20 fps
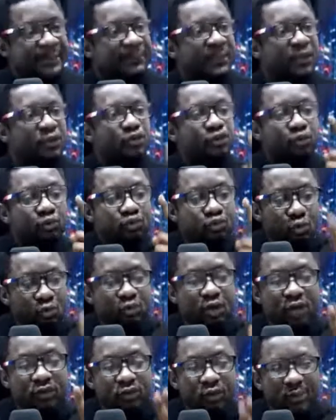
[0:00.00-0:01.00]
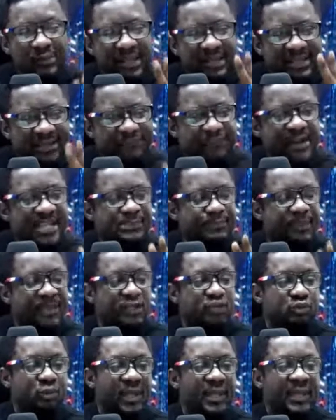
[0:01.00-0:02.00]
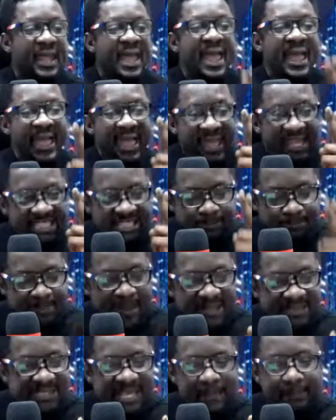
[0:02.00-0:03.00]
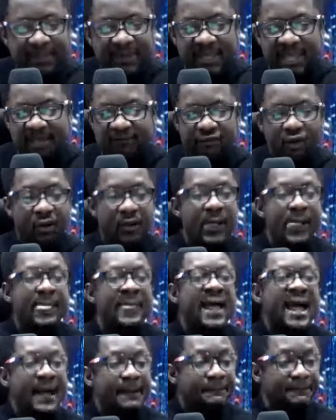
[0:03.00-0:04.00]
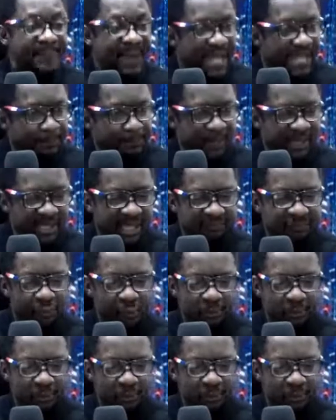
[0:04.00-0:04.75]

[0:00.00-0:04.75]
You do not know the difference between expected behavior and bad behavior.